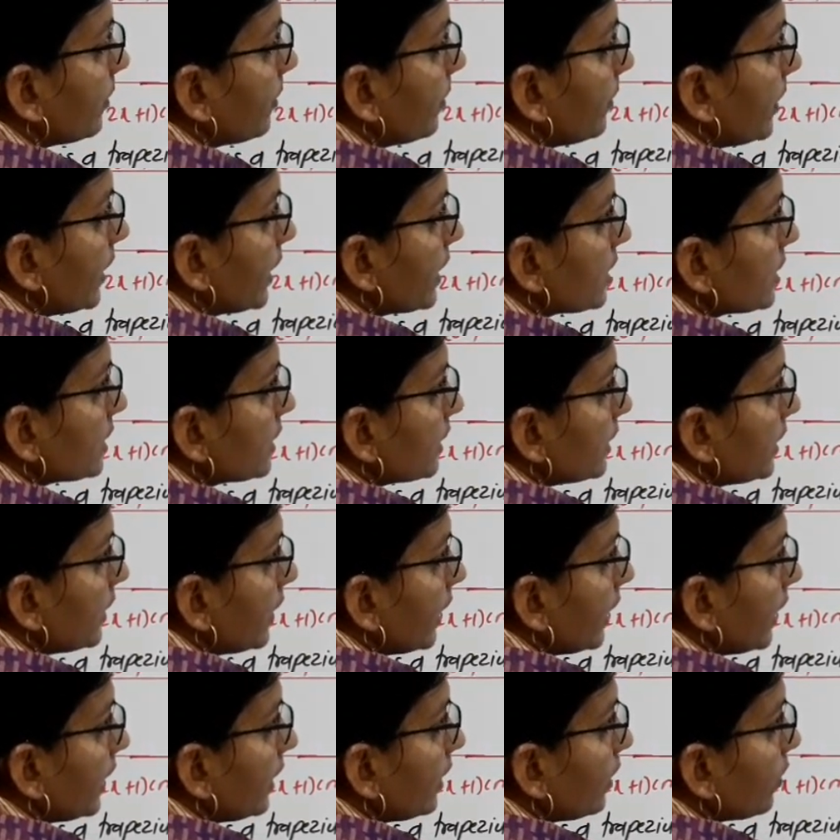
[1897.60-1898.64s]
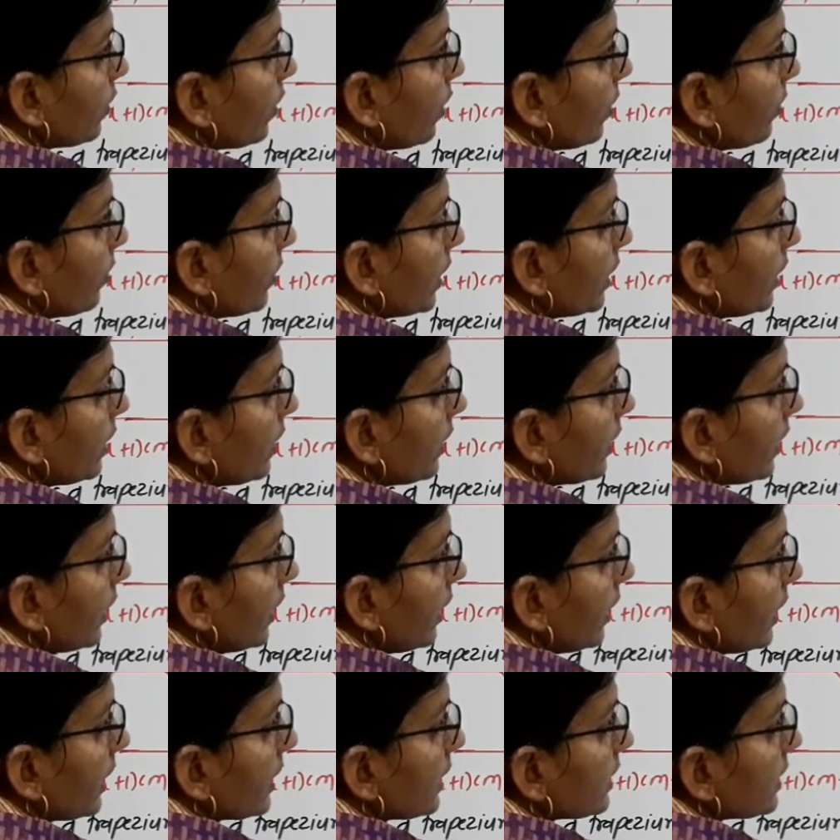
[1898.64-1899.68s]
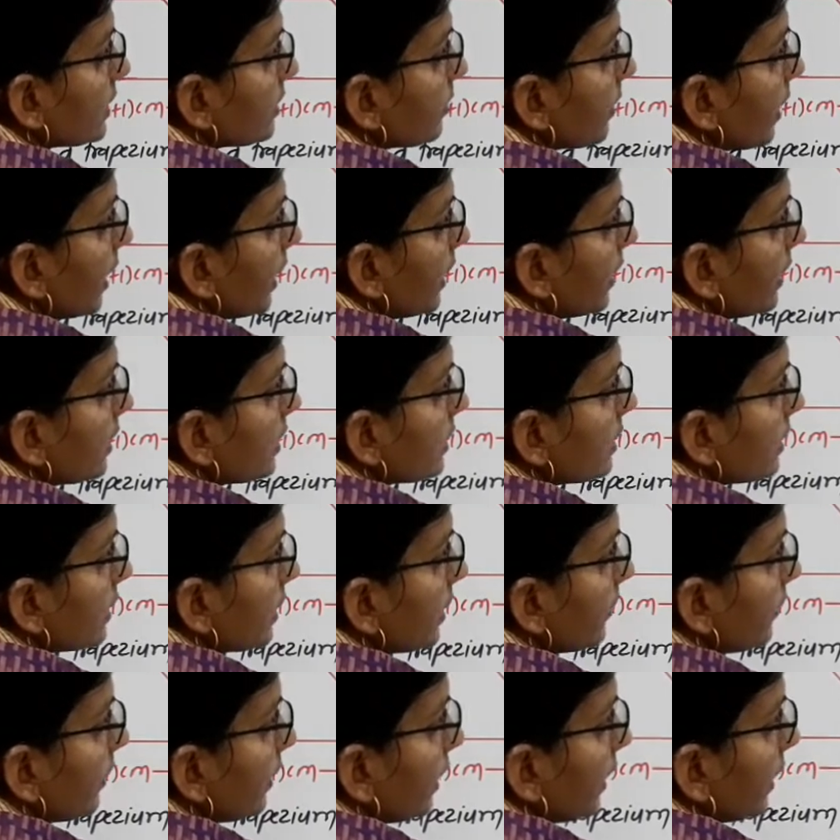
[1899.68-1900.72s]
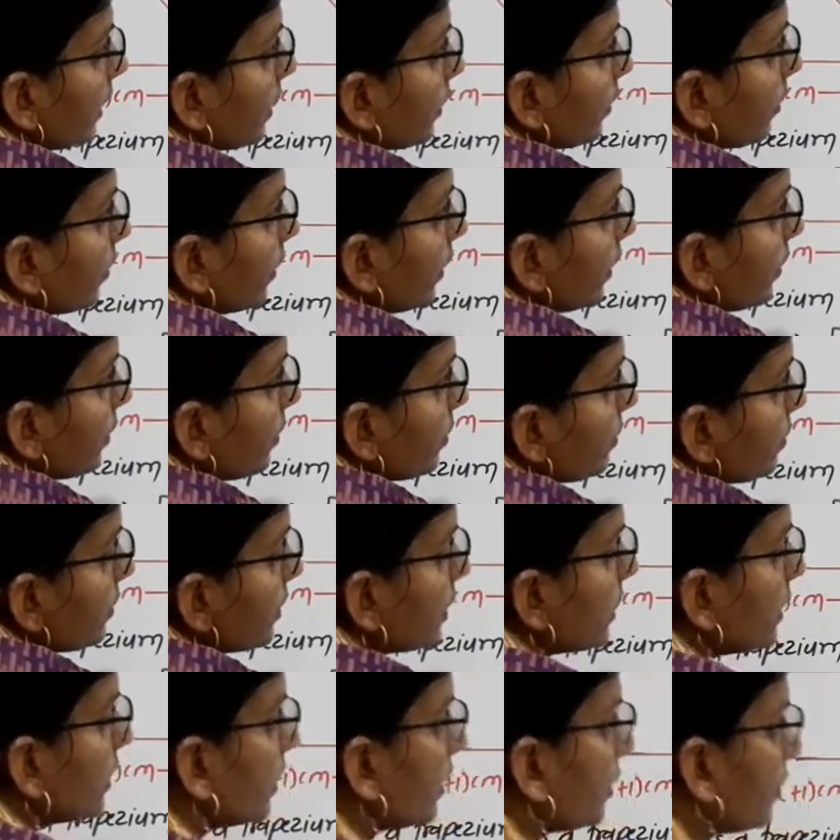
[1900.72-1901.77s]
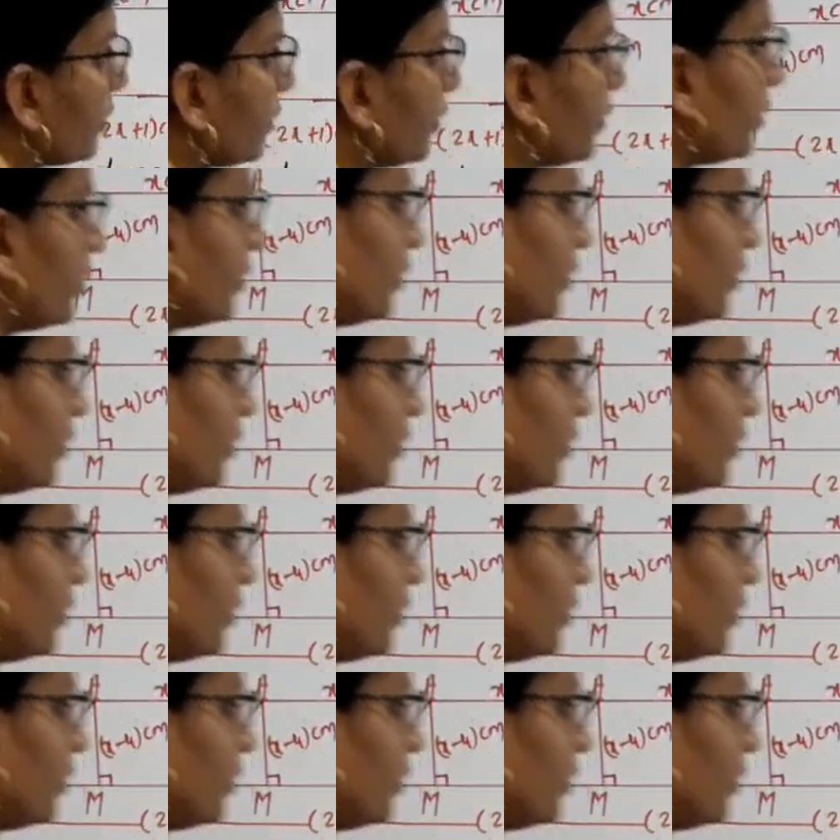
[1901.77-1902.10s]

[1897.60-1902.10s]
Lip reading: plus 10 common, x minus 7 equal to 0.